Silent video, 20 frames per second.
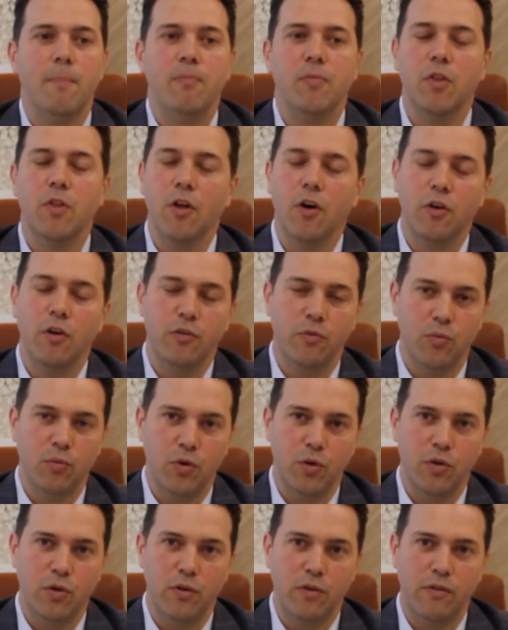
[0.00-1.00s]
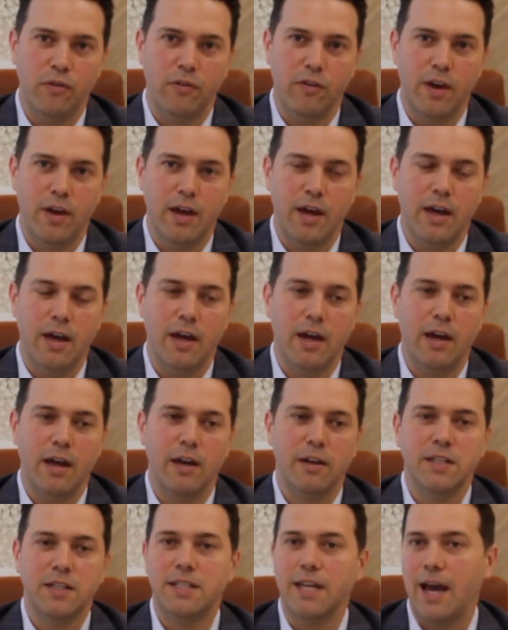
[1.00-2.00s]
Those wounds
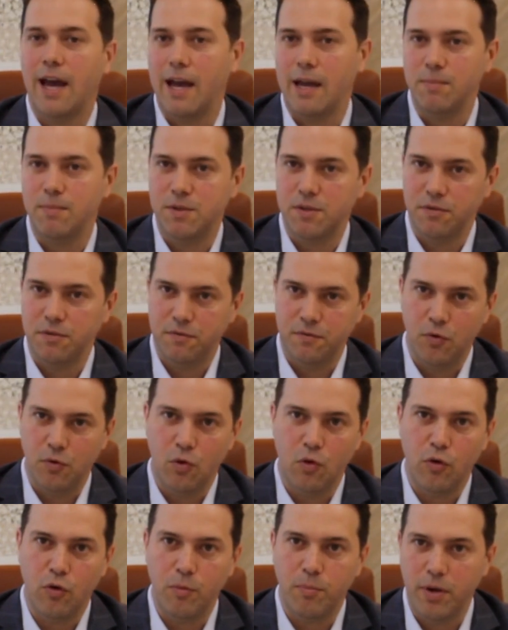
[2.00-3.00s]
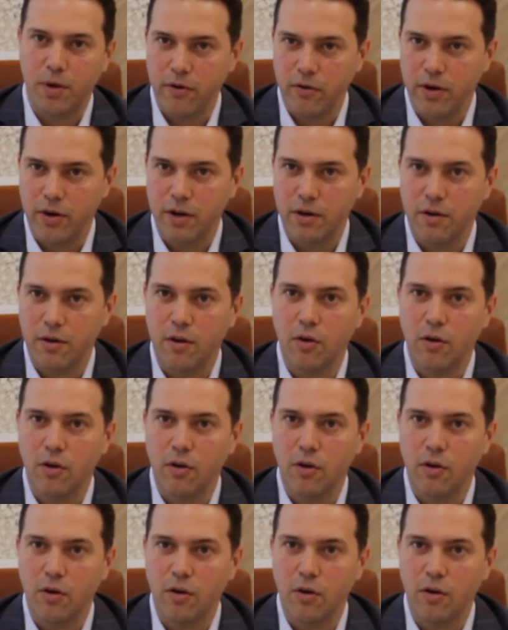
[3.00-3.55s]
are taped for a period